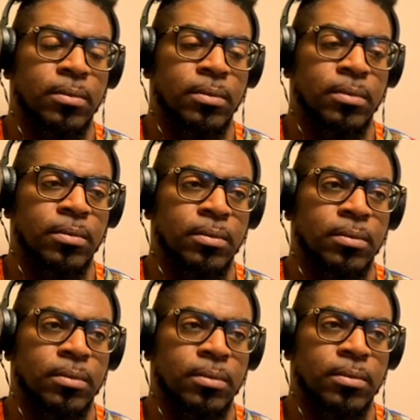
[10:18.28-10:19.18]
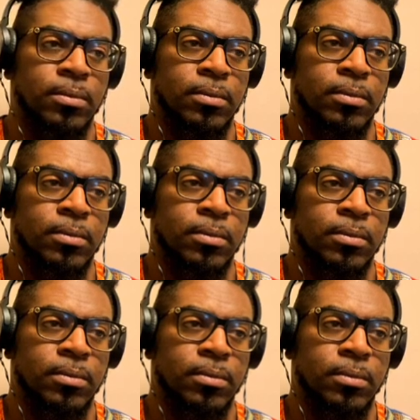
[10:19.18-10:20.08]

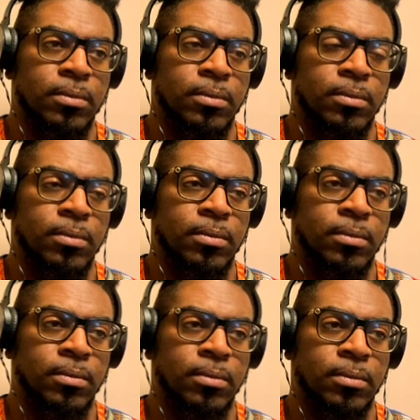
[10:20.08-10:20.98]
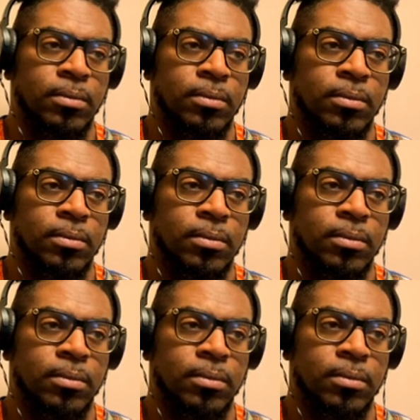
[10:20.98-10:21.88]

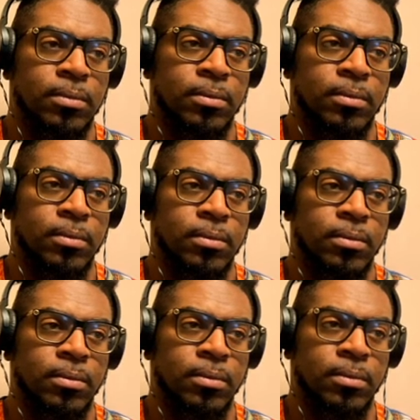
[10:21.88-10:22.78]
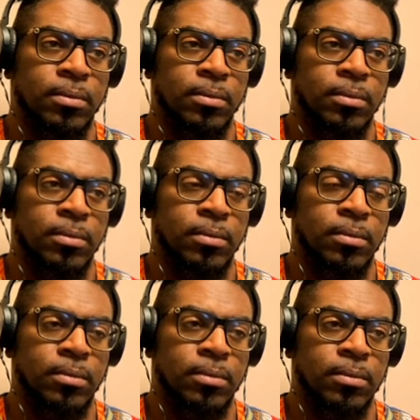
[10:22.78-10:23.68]

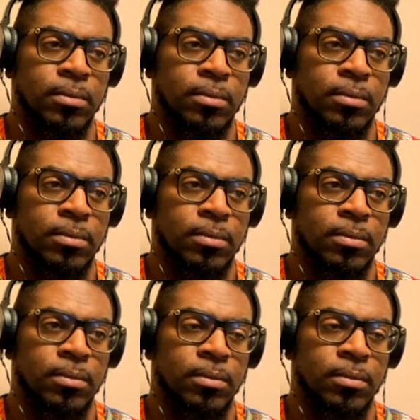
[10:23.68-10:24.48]
(not speaking)